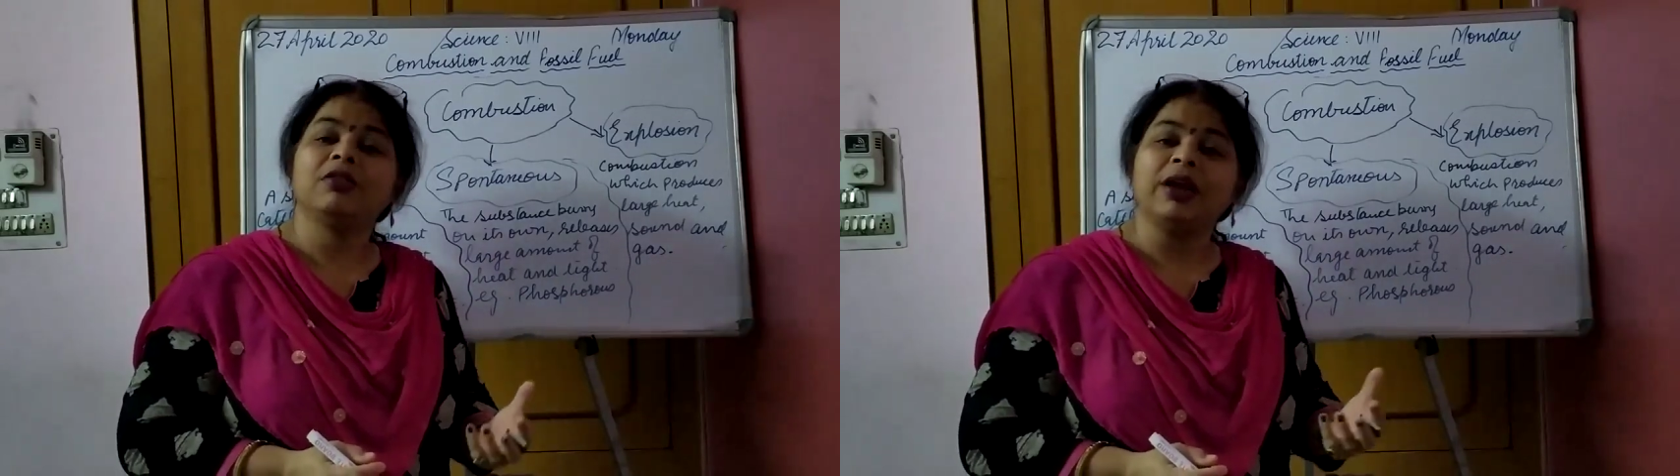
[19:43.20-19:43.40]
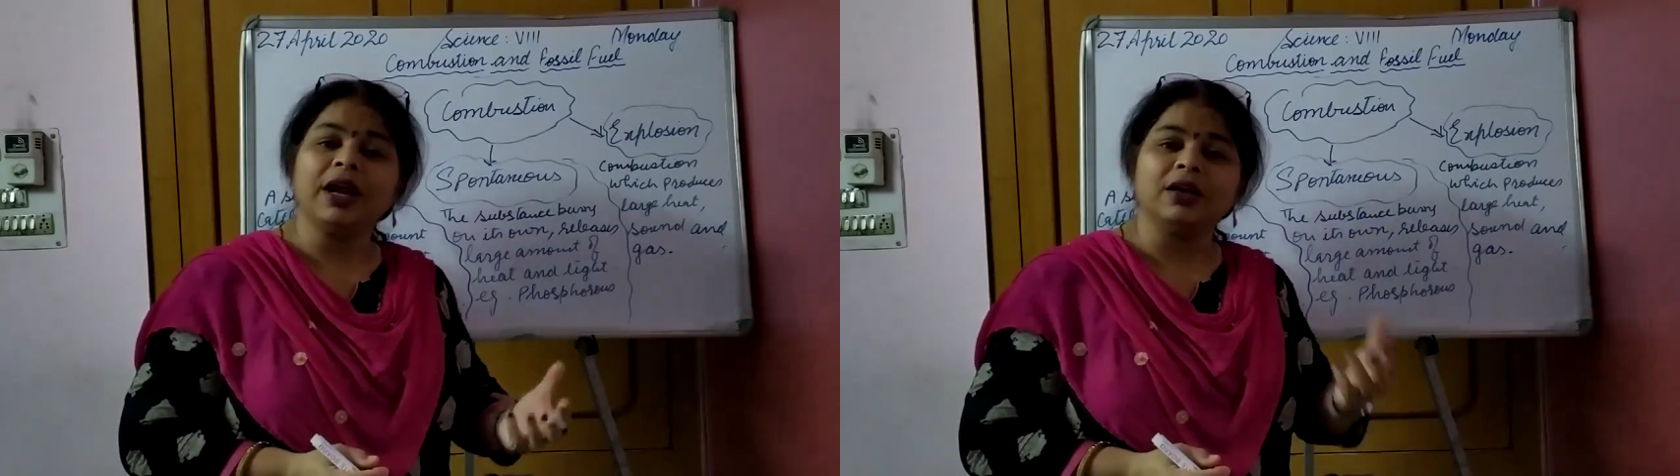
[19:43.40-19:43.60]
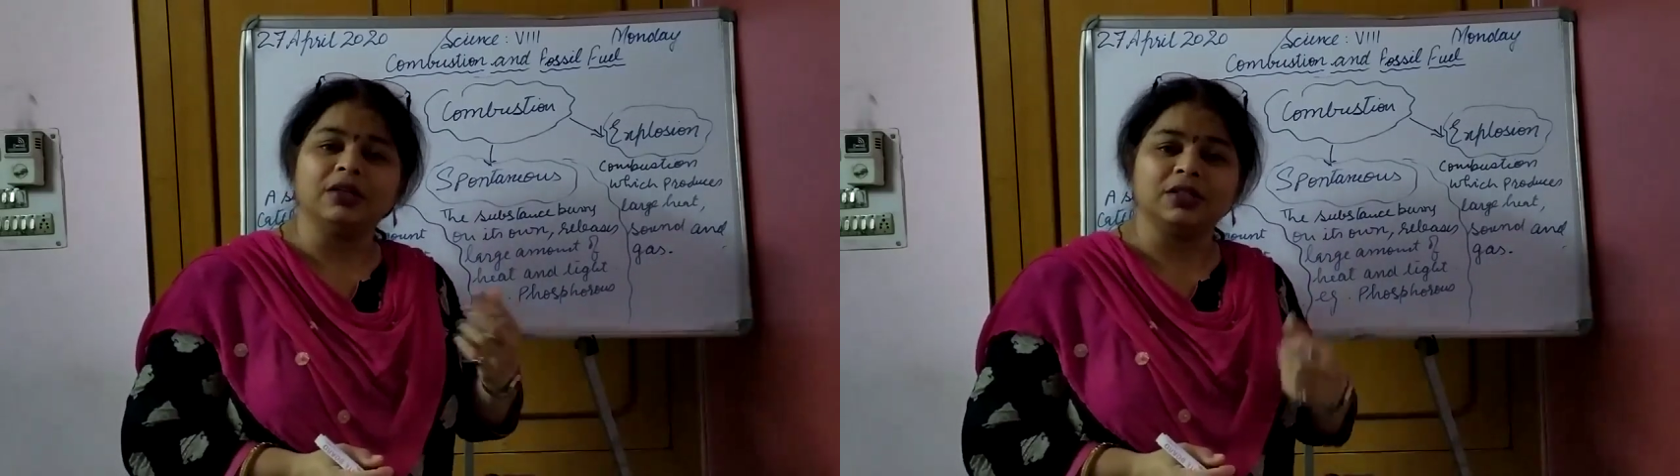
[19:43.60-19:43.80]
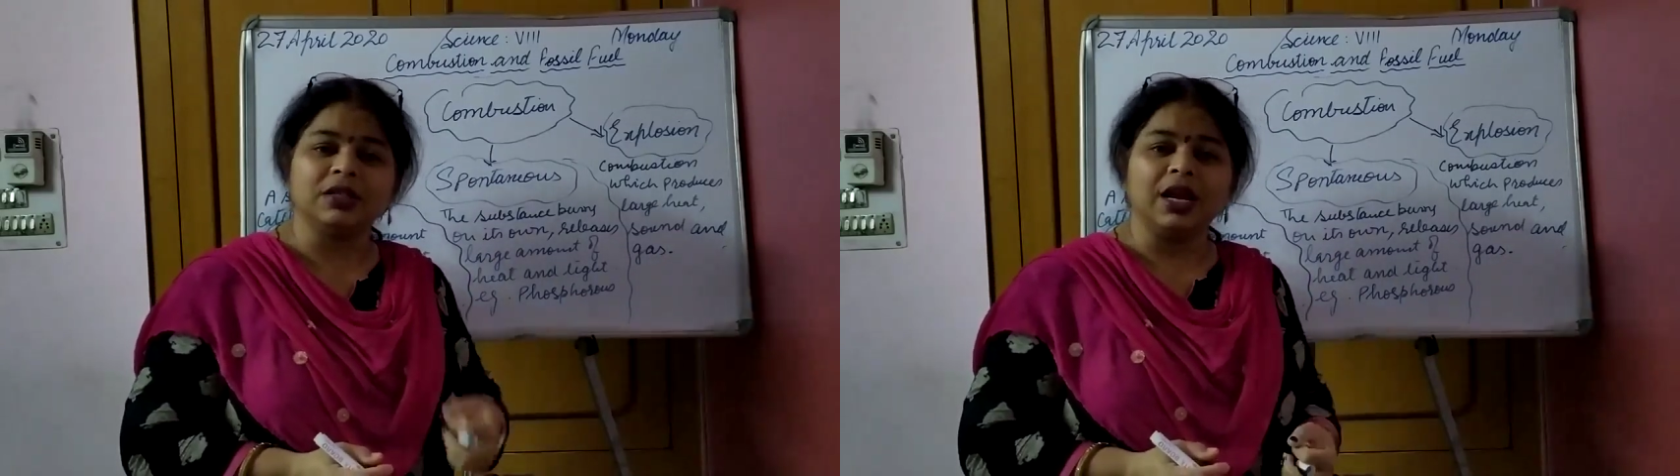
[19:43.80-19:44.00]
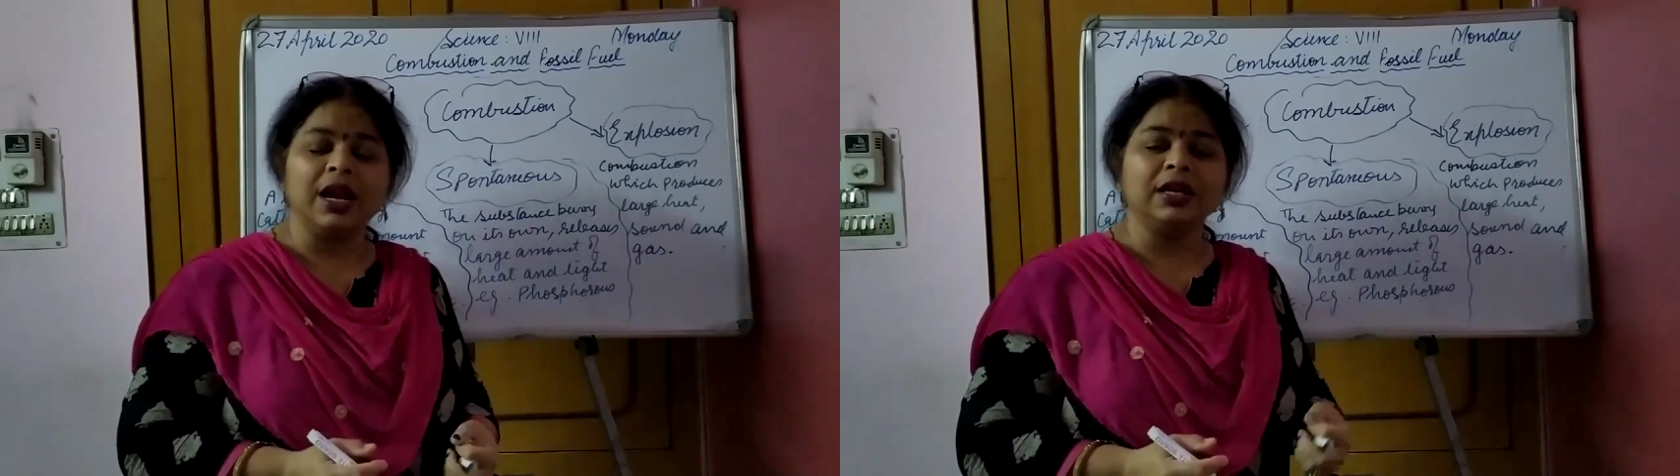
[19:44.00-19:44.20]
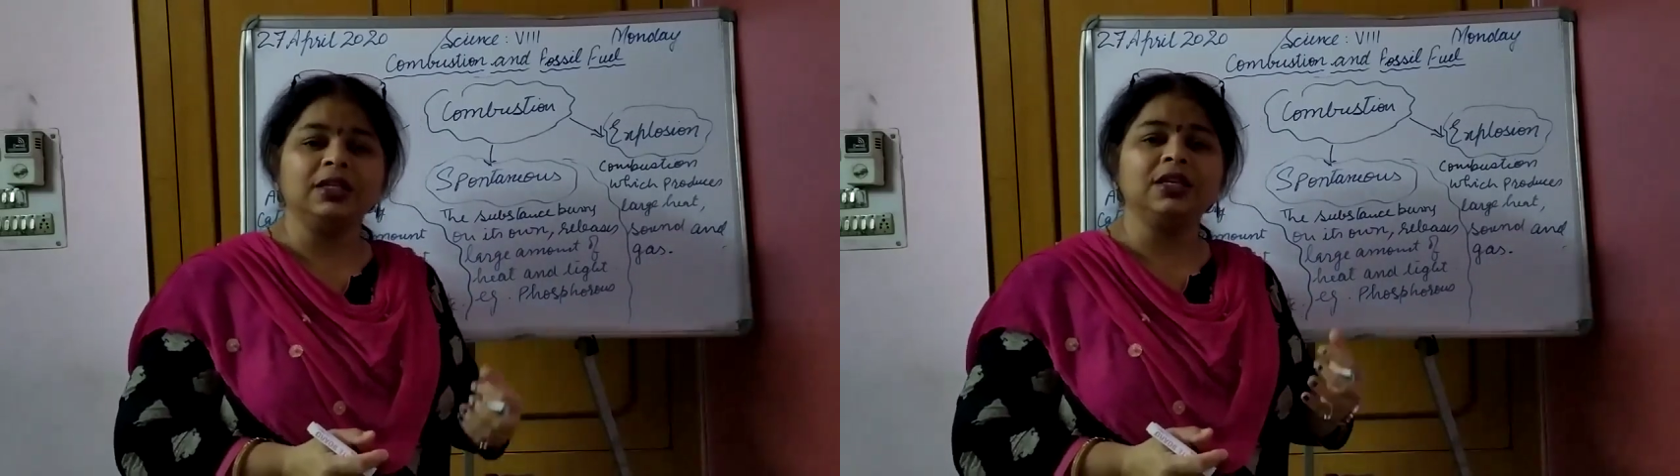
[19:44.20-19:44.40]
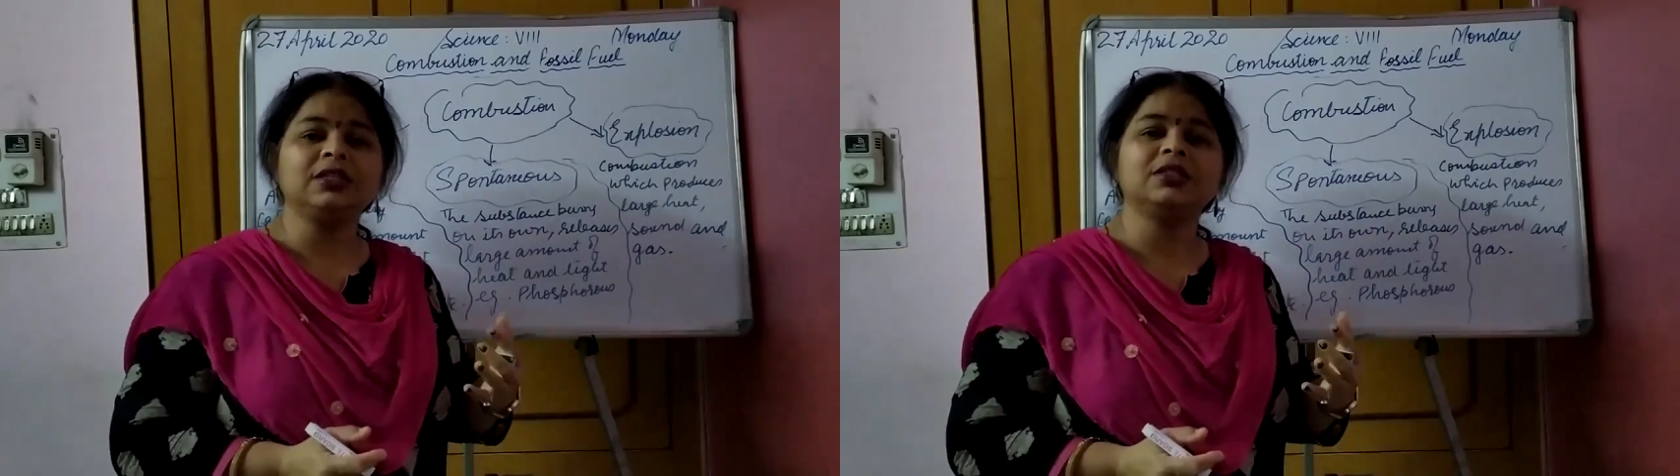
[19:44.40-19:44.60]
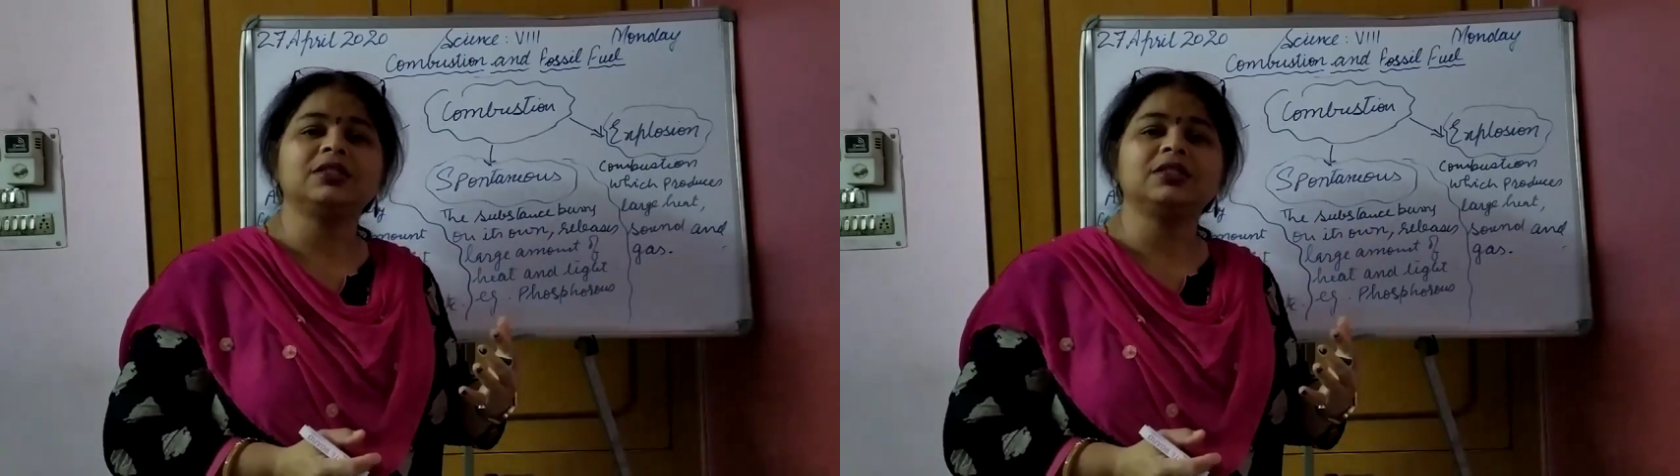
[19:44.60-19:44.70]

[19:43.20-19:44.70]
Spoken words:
crackers, and these